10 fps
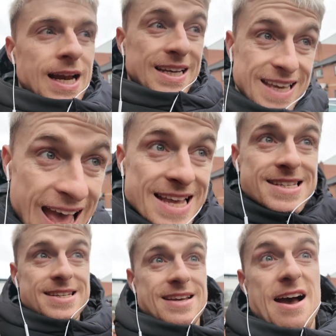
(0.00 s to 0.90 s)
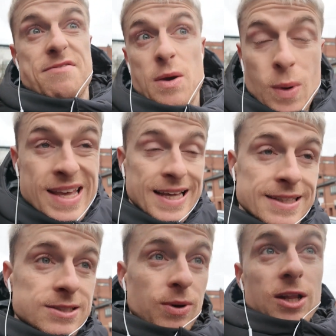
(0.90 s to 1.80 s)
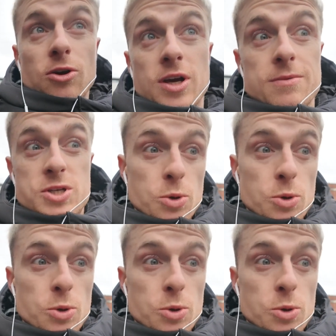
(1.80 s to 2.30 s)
I guess, have they weakened when you look at